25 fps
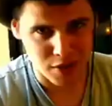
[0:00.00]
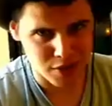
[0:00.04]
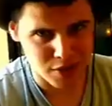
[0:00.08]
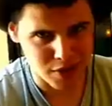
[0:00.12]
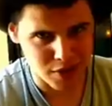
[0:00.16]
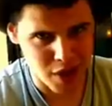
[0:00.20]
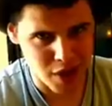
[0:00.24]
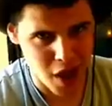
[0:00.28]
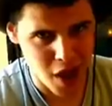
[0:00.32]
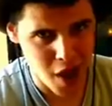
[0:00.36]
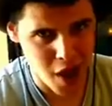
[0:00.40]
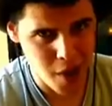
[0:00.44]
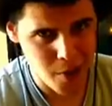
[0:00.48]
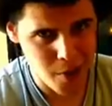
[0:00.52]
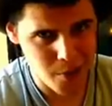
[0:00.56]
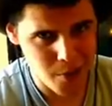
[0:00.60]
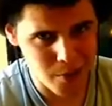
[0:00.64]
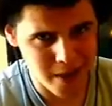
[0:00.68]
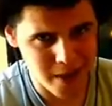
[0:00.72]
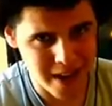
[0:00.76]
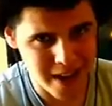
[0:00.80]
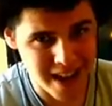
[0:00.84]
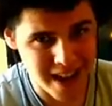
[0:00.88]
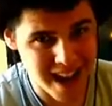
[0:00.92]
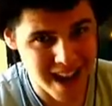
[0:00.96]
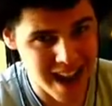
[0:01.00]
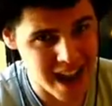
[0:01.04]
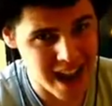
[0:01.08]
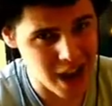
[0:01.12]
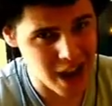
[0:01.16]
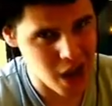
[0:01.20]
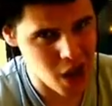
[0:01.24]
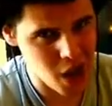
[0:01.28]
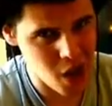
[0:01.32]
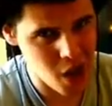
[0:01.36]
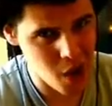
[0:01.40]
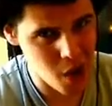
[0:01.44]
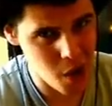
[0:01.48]
So,
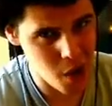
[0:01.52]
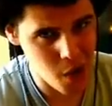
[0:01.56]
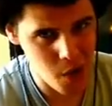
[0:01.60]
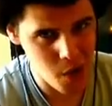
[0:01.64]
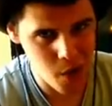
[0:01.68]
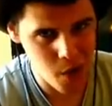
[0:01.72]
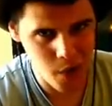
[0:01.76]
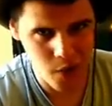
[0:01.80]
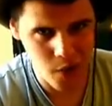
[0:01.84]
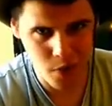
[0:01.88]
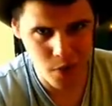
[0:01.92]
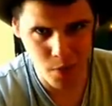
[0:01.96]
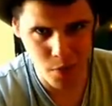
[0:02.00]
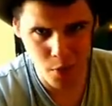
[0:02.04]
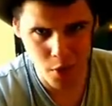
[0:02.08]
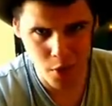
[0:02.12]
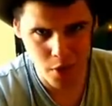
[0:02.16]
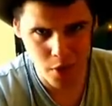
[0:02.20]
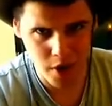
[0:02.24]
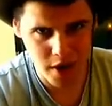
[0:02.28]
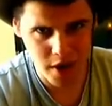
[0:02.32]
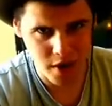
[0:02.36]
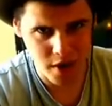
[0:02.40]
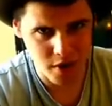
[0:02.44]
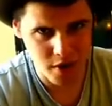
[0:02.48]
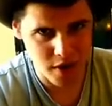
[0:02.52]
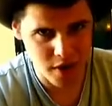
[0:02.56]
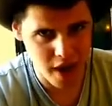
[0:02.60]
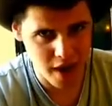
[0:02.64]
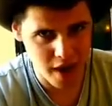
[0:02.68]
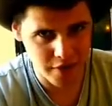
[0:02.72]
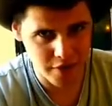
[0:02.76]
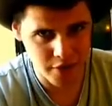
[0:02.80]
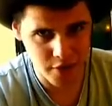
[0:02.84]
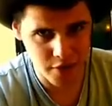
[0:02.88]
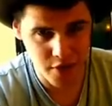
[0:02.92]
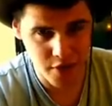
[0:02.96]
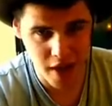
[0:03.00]
hello, good morning, good
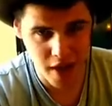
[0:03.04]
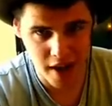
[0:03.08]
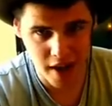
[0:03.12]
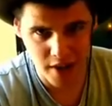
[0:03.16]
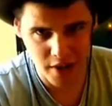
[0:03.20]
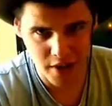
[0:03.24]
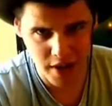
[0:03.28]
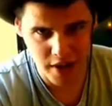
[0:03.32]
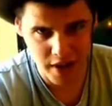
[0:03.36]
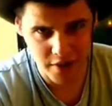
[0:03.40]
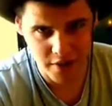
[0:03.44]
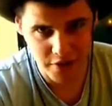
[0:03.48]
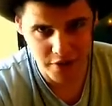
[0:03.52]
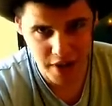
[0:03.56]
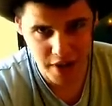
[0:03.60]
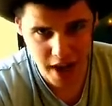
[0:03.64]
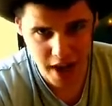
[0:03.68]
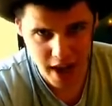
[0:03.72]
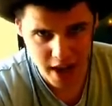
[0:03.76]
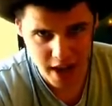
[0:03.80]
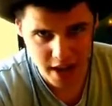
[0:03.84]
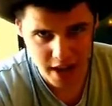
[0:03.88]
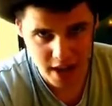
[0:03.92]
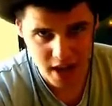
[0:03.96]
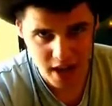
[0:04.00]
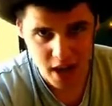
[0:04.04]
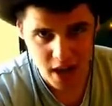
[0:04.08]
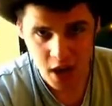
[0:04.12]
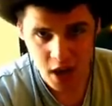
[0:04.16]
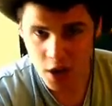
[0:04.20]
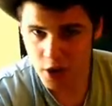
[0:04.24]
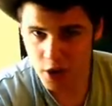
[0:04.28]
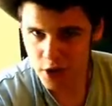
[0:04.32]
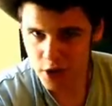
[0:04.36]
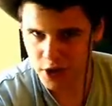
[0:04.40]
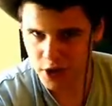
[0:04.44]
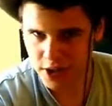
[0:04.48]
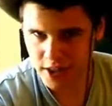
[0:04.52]
afternoon, and good evening,
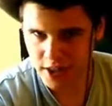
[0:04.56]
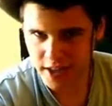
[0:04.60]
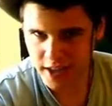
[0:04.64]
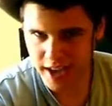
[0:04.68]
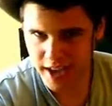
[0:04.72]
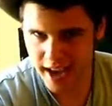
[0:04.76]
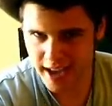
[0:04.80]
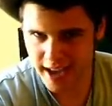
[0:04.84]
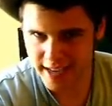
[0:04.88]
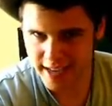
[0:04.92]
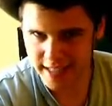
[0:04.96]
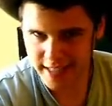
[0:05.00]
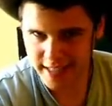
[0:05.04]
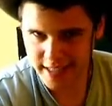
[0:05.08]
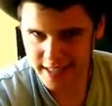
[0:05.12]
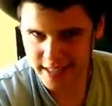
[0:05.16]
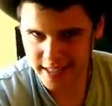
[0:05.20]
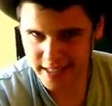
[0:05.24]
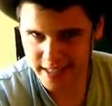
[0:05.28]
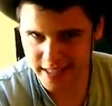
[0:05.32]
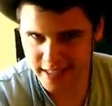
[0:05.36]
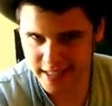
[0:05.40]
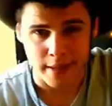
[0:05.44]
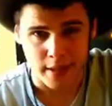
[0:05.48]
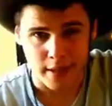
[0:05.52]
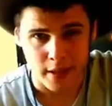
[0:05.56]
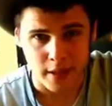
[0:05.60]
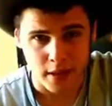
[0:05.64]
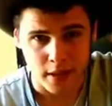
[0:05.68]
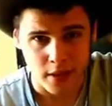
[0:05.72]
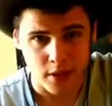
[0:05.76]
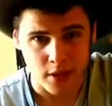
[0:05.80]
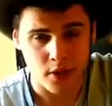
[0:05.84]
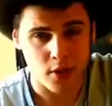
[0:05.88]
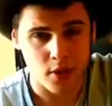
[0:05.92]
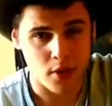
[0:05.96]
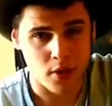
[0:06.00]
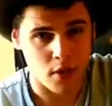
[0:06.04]
just in case.
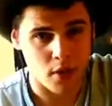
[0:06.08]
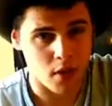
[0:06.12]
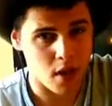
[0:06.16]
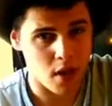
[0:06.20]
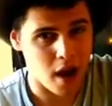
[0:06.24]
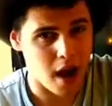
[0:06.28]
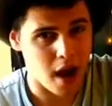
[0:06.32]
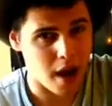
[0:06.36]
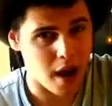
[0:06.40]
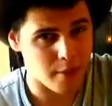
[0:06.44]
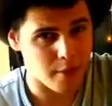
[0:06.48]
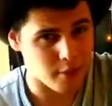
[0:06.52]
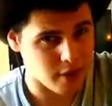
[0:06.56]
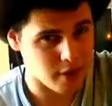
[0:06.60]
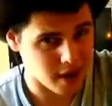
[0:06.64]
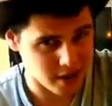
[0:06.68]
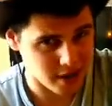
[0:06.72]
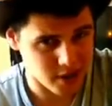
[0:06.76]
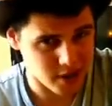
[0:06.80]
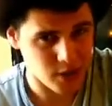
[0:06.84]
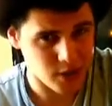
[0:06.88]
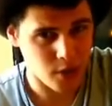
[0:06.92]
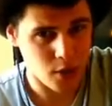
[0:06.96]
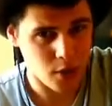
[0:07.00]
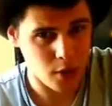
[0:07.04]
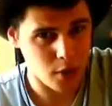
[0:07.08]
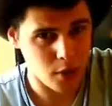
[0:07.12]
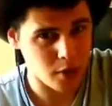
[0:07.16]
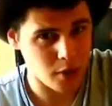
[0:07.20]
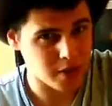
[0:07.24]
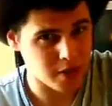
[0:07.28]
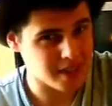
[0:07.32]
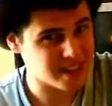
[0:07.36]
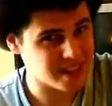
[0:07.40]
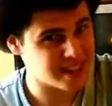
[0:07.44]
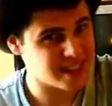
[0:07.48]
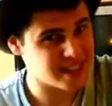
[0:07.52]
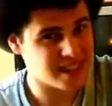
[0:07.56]
So, I would like to call
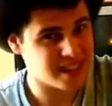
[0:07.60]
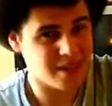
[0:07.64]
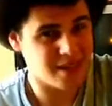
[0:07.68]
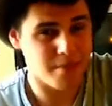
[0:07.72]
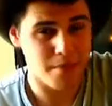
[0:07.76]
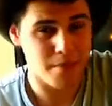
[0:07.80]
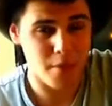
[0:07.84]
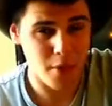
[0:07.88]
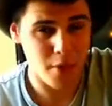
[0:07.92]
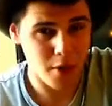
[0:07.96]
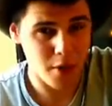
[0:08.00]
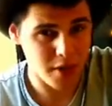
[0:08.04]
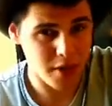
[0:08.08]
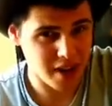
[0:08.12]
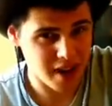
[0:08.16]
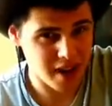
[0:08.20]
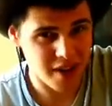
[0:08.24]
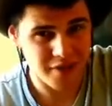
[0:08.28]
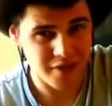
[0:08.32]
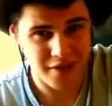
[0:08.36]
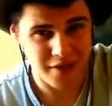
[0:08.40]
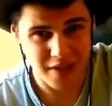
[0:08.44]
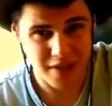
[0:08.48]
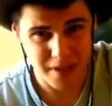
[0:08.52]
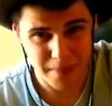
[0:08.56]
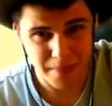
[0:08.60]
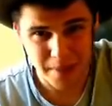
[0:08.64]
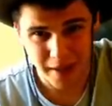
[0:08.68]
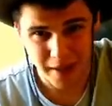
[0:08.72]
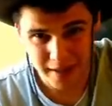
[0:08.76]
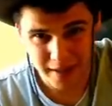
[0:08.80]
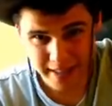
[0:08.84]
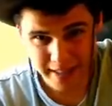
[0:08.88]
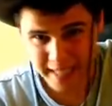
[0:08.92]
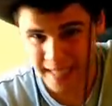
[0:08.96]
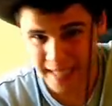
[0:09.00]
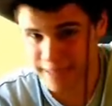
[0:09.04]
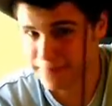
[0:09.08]
this the morning after the
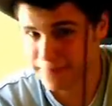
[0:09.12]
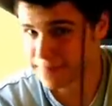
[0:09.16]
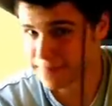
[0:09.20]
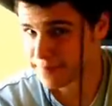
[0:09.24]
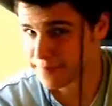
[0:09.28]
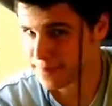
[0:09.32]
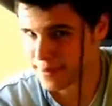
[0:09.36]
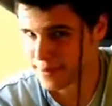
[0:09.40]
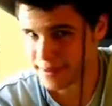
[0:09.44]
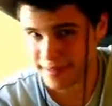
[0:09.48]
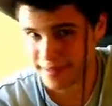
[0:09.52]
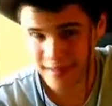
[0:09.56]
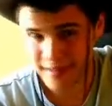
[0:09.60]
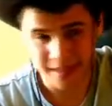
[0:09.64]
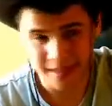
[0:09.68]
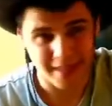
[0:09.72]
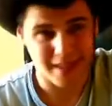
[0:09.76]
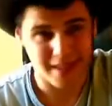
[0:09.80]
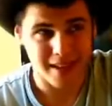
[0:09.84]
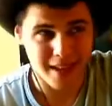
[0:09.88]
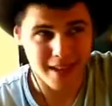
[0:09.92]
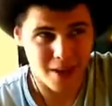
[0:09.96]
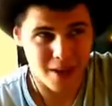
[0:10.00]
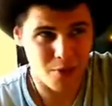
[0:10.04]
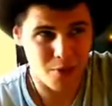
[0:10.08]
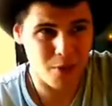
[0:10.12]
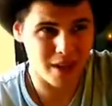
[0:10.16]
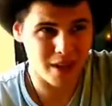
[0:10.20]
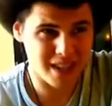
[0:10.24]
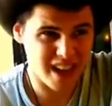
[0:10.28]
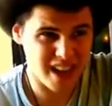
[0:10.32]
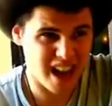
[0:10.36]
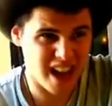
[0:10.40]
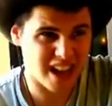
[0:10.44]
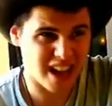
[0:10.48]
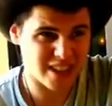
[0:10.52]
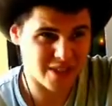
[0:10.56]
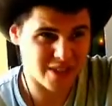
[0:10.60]
party, but it
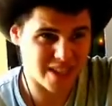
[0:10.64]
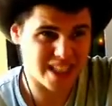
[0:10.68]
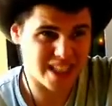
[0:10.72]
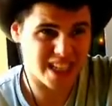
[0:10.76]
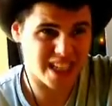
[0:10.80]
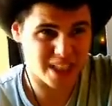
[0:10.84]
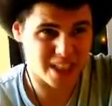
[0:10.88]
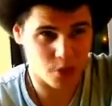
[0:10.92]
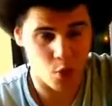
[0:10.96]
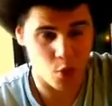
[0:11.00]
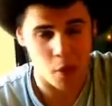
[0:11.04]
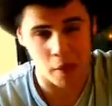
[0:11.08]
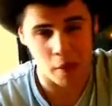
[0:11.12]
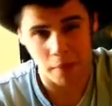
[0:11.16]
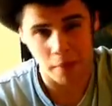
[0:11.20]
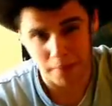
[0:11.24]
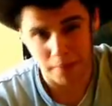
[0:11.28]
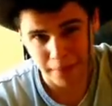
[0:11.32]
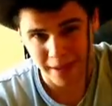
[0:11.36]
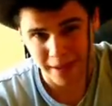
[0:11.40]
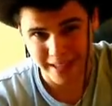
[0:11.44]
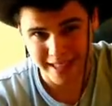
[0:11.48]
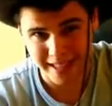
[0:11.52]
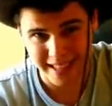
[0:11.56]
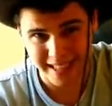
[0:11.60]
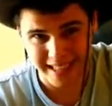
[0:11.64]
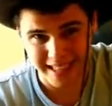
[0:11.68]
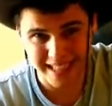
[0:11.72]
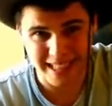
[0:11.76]
wasn't actually just one party.